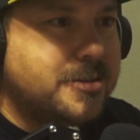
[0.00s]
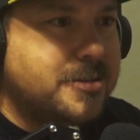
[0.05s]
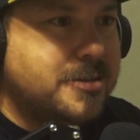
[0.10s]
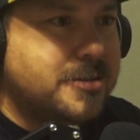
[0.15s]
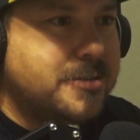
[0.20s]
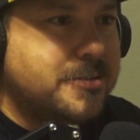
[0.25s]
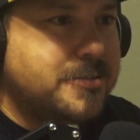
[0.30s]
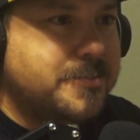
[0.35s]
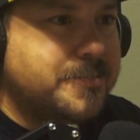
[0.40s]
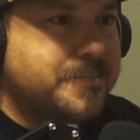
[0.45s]
It was
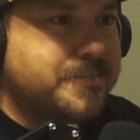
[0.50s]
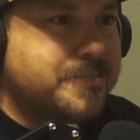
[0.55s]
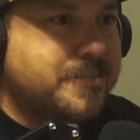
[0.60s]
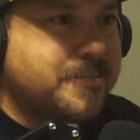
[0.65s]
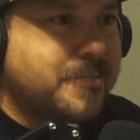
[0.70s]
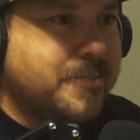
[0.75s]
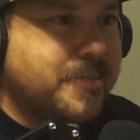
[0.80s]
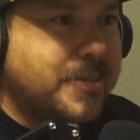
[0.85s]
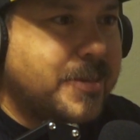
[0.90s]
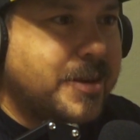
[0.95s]
great.
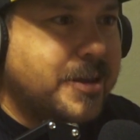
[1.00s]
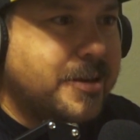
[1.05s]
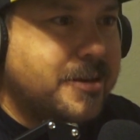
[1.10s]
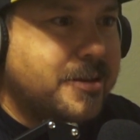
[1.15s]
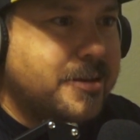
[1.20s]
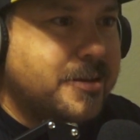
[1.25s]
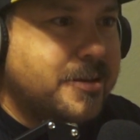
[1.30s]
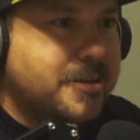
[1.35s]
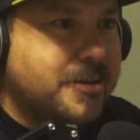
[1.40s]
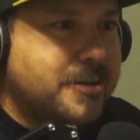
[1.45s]

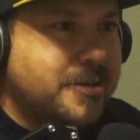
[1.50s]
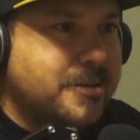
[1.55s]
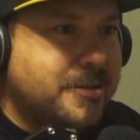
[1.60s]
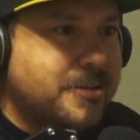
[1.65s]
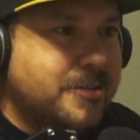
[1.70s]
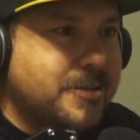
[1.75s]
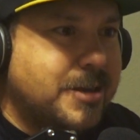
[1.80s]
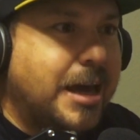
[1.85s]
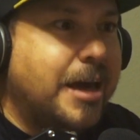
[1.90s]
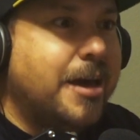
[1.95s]
And that was
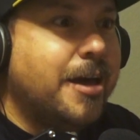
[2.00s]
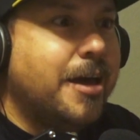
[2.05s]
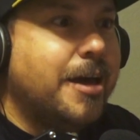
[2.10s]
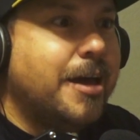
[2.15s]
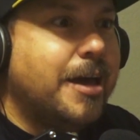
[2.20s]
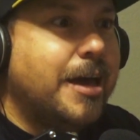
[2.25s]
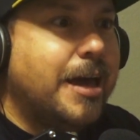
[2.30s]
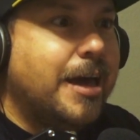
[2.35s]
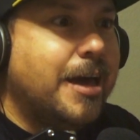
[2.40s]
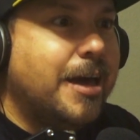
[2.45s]
another,
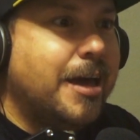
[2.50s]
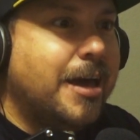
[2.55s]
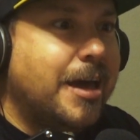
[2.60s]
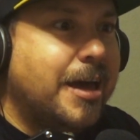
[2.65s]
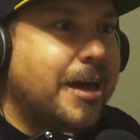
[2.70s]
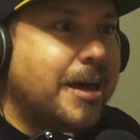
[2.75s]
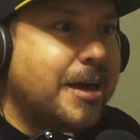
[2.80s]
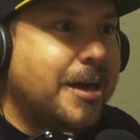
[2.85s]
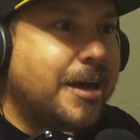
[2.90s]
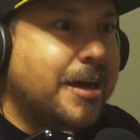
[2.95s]

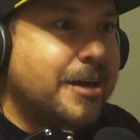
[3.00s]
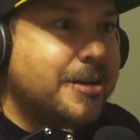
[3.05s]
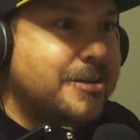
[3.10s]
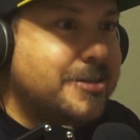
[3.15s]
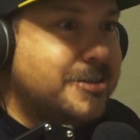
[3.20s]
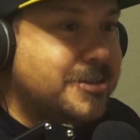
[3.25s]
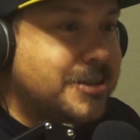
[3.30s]
go ahead.